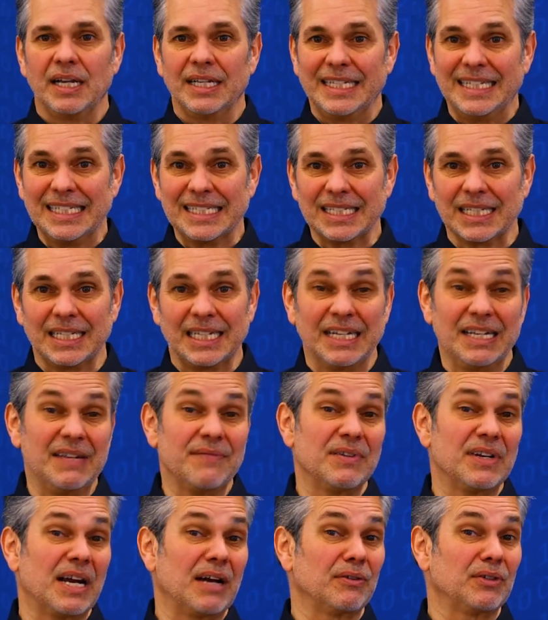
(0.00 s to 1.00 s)
easily,
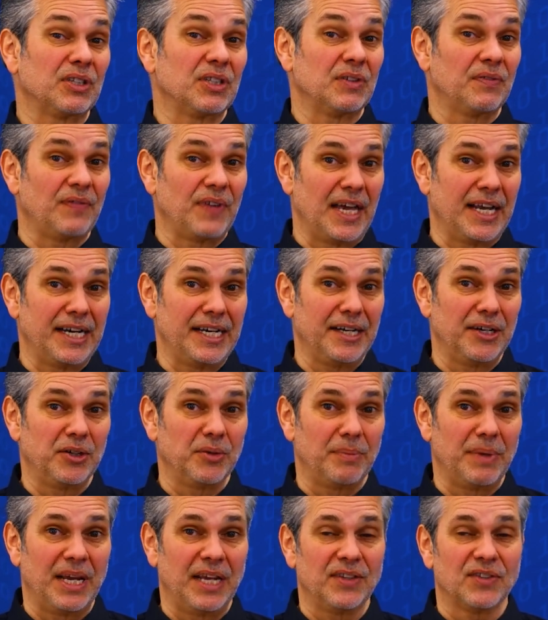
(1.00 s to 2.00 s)
even down to the vanity
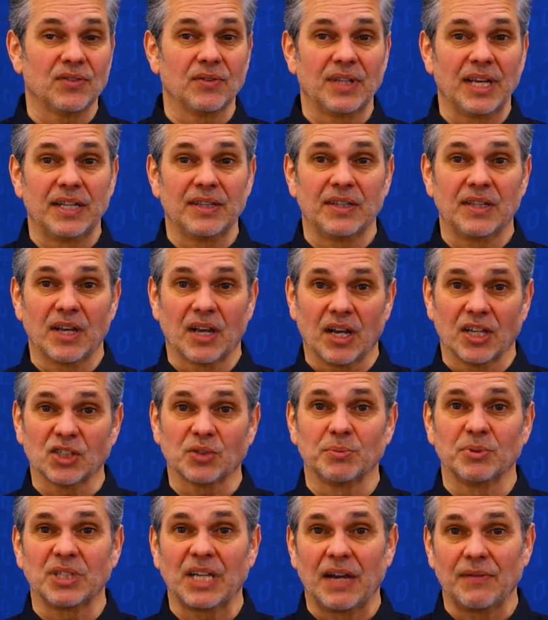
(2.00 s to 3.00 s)
domain, so that the
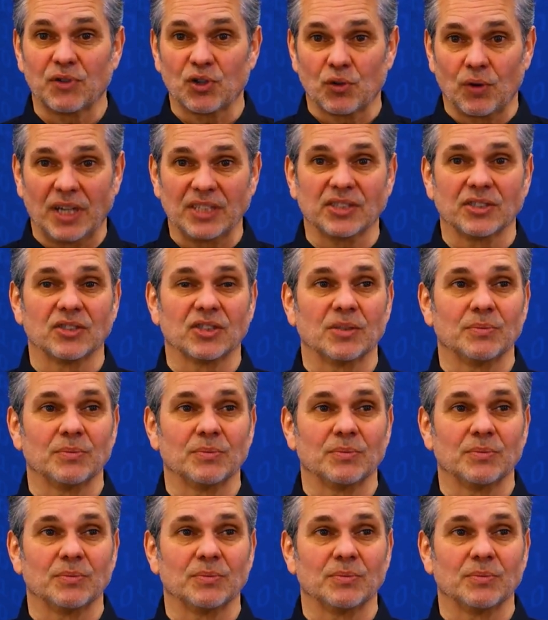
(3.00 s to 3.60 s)
customers have trust in